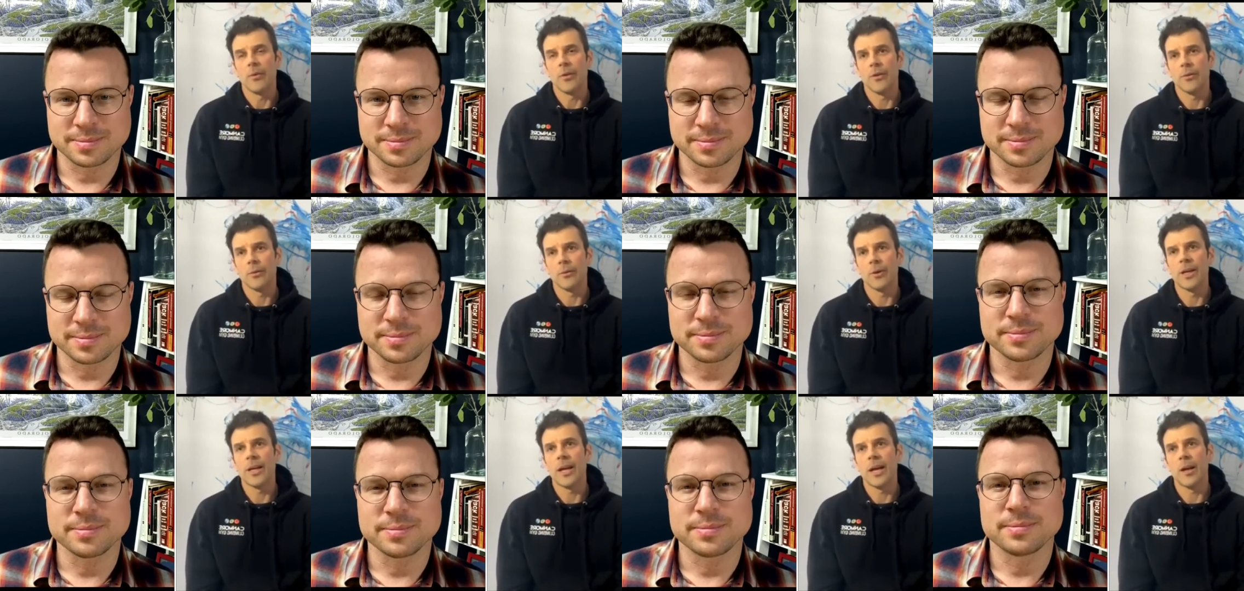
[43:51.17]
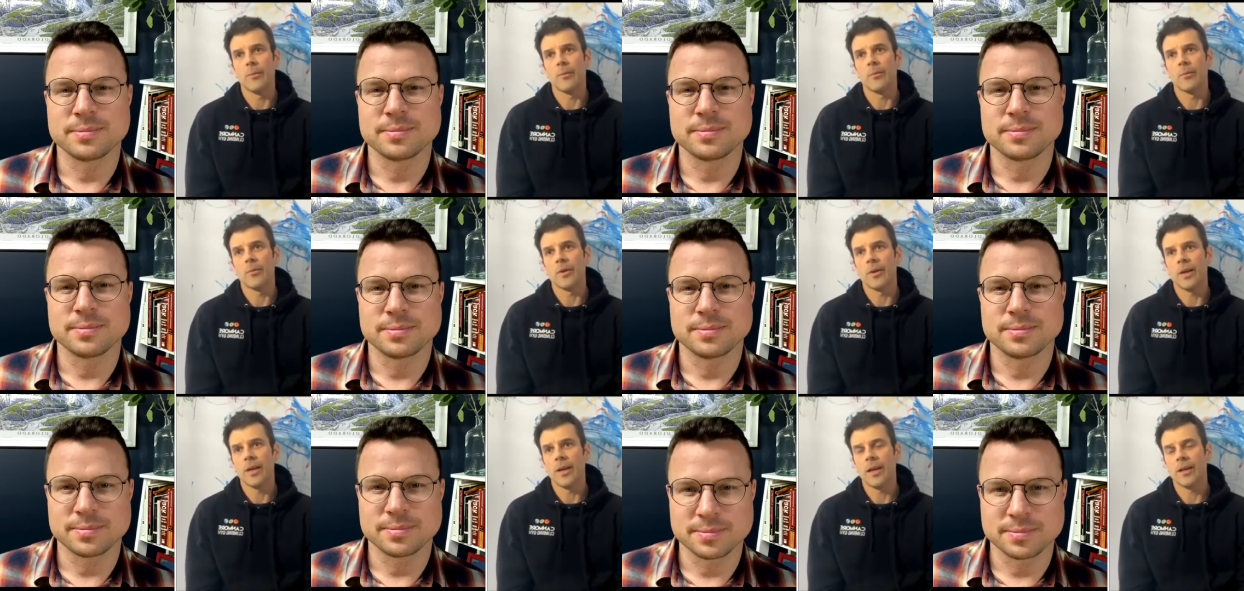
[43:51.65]
Speaker 1: 3M
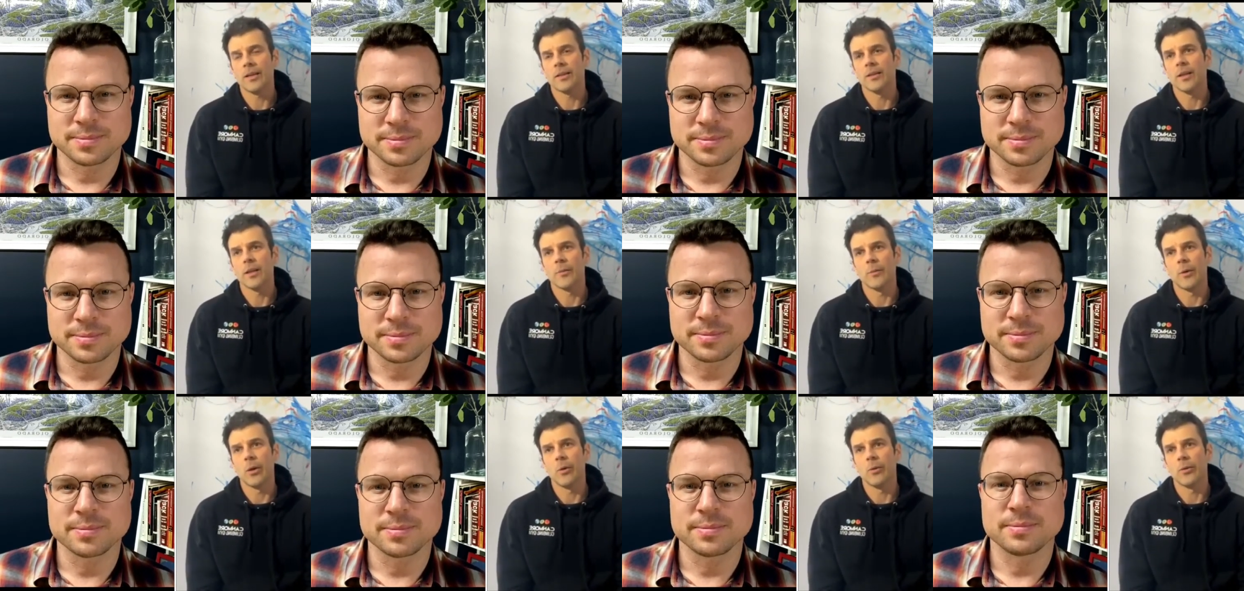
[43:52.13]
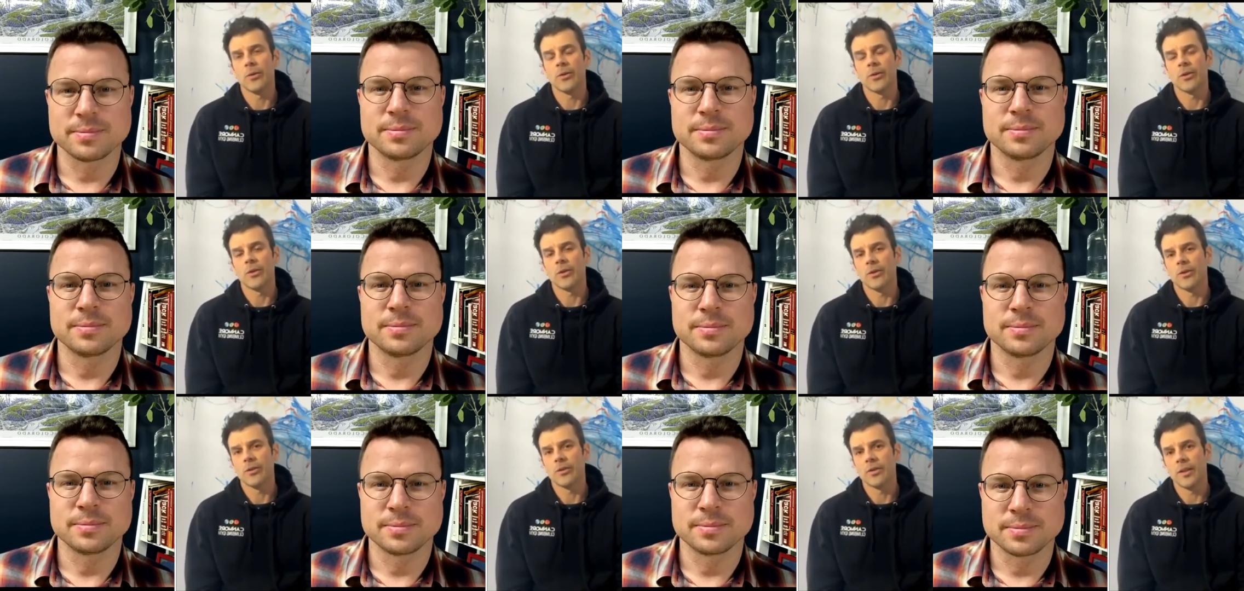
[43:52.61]
has come out with a
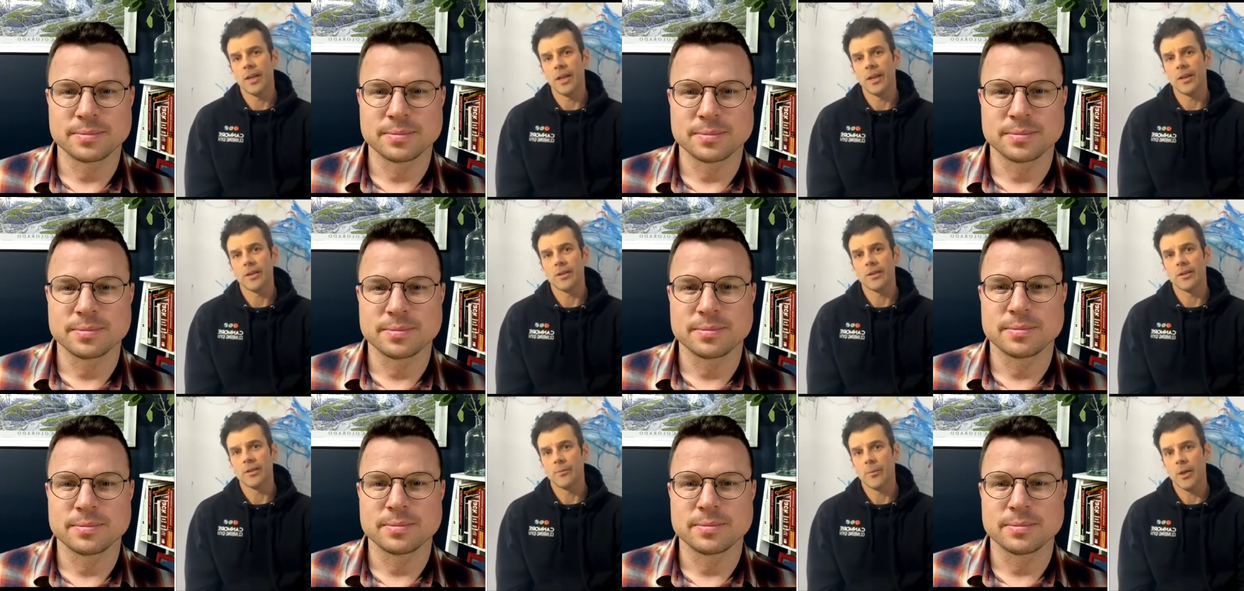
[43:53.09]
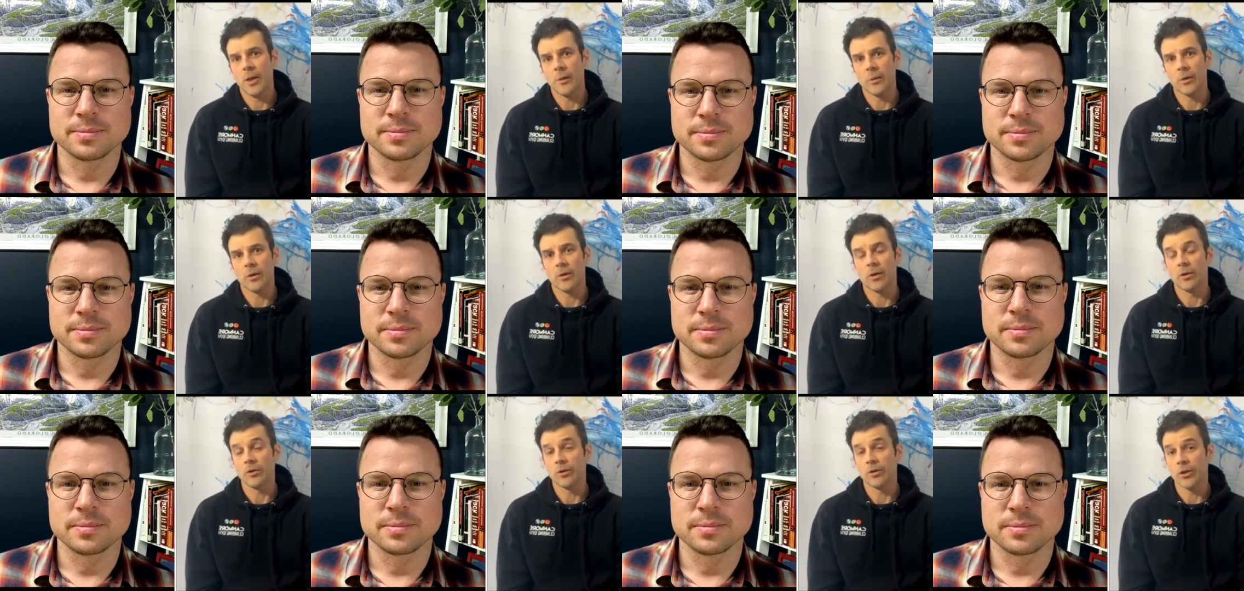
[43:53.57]
sandpaper
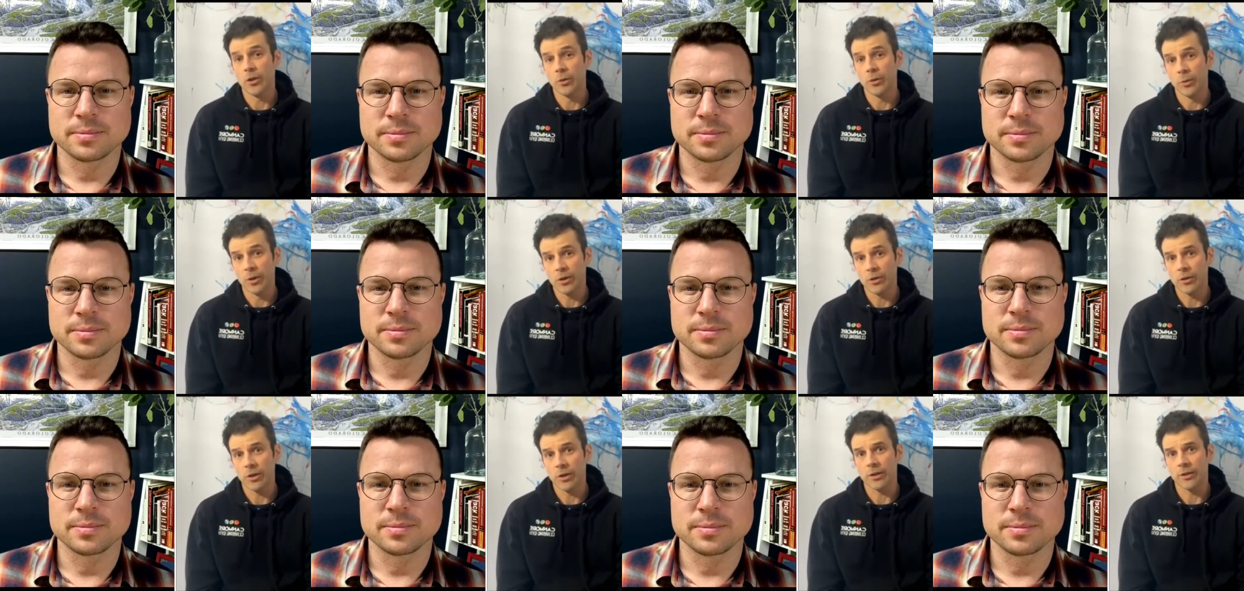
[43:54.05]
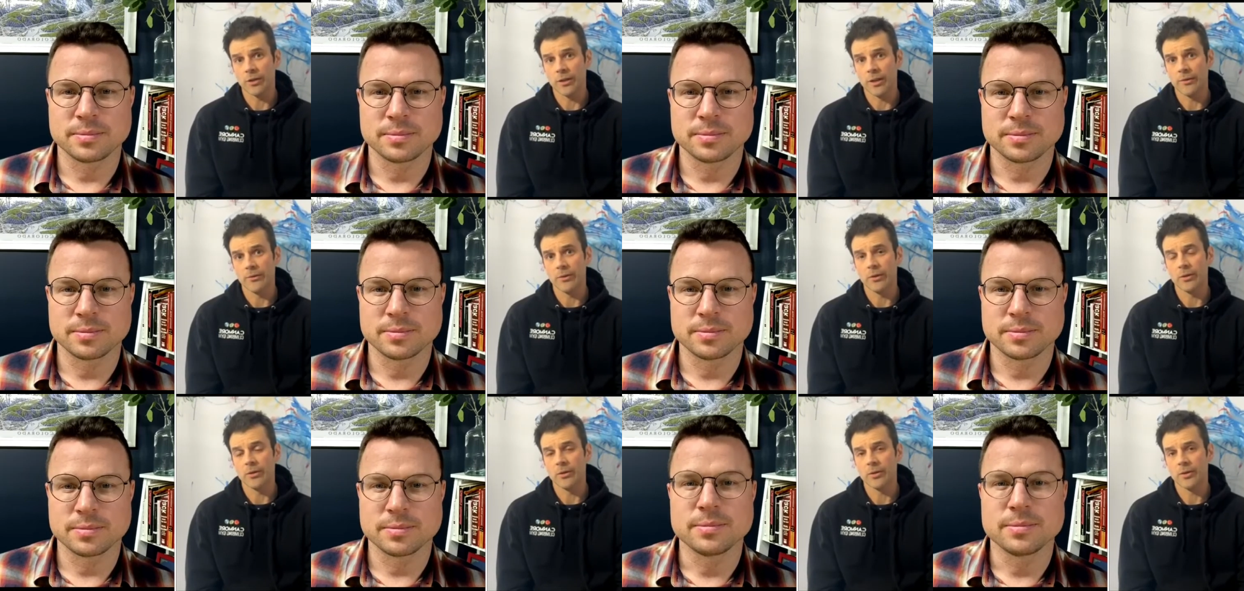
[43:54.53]
called Cubitron. Have you
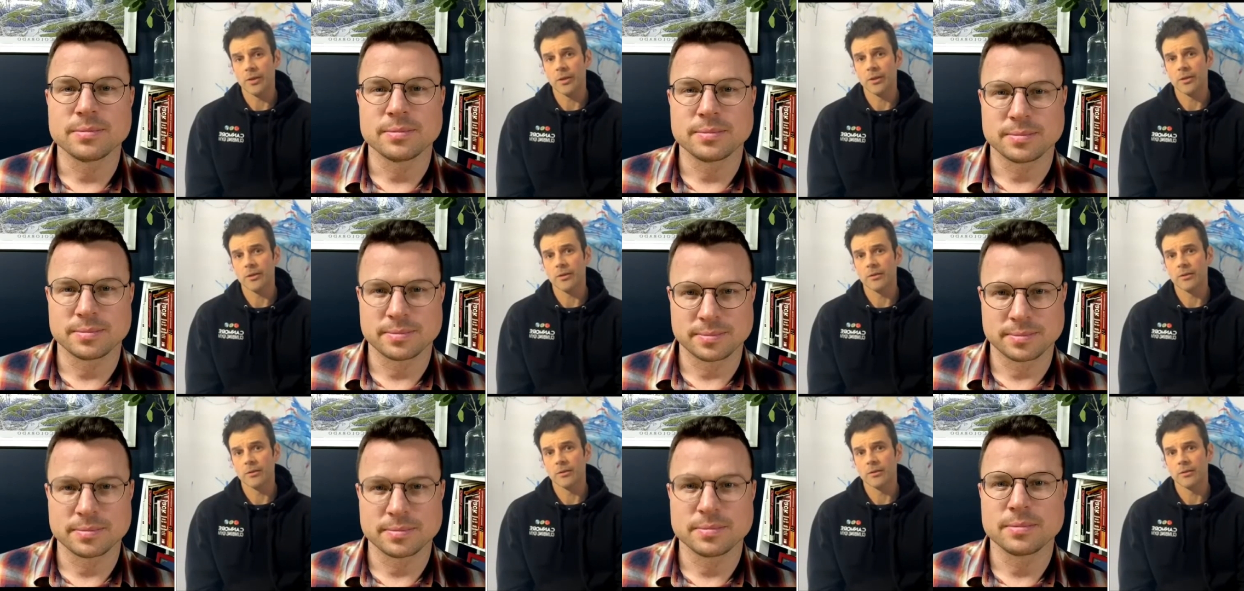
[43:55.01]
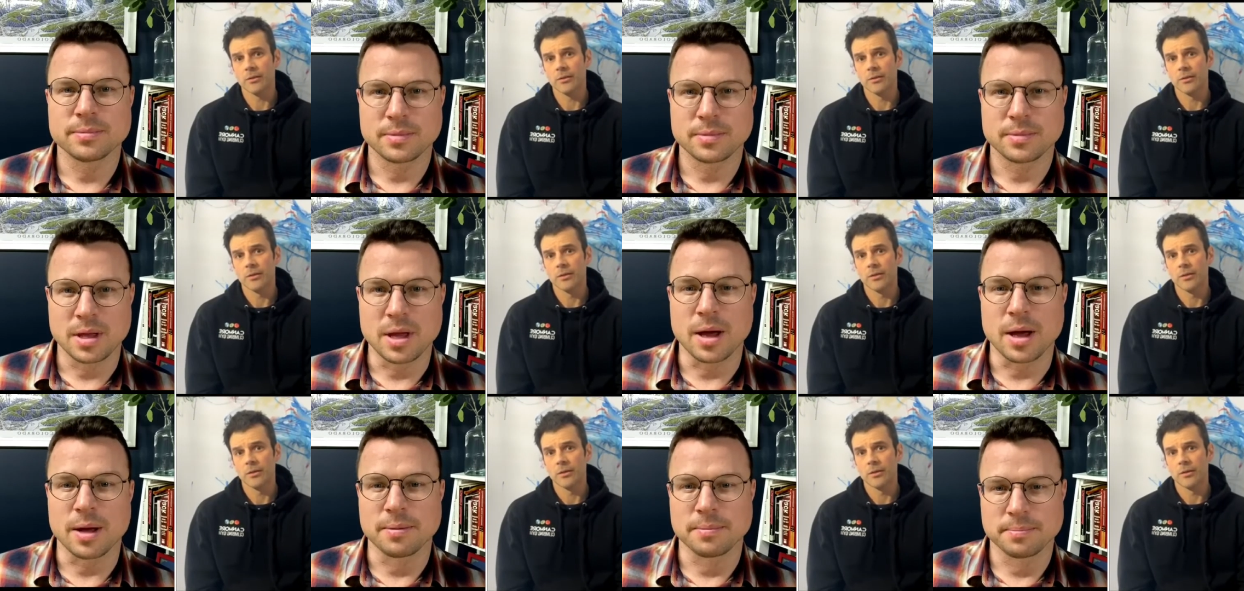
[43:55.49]
used it? Yeah.